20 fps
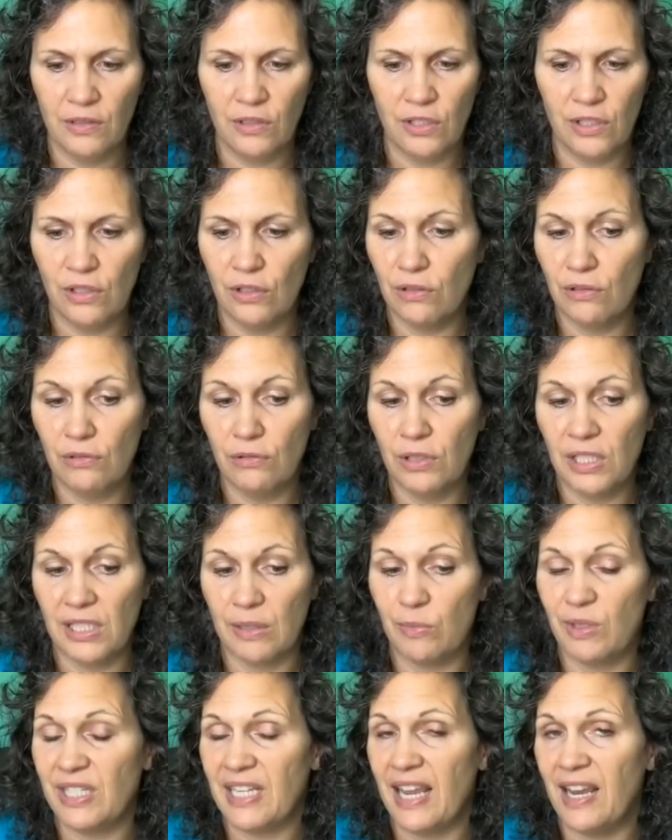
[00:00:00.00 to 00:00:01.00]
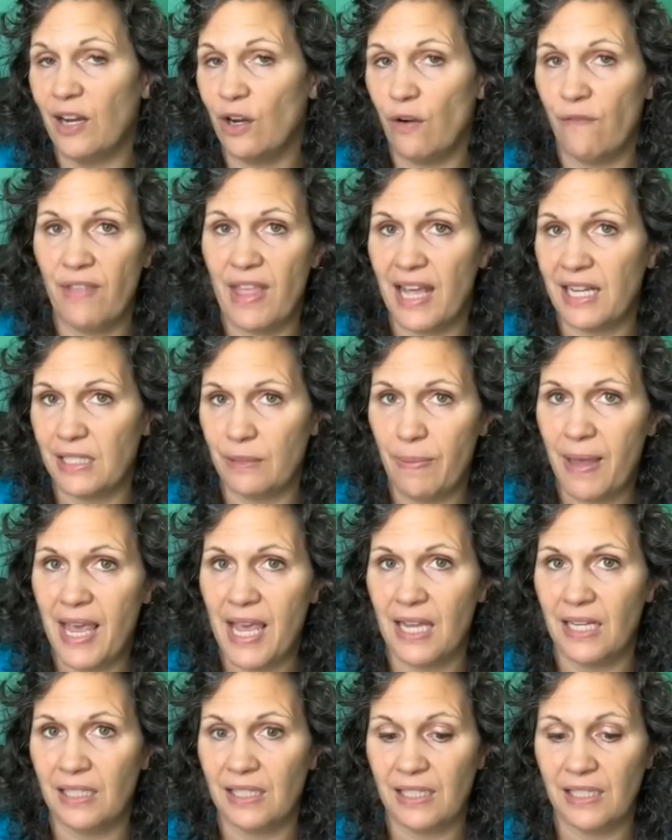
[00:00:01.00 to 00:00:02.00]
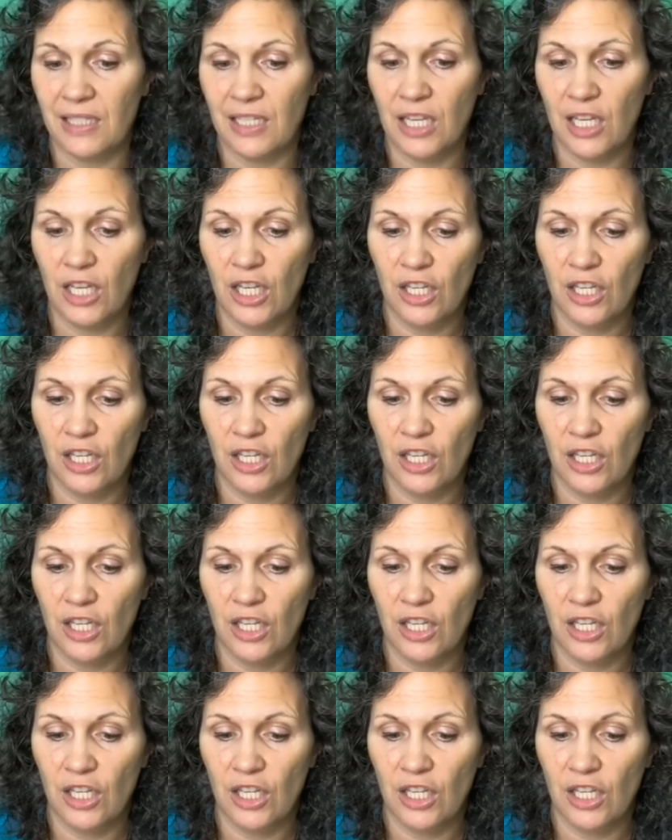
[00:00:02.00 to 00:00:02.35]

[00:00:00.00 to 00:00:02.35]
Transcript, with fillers: to someone taking over that space.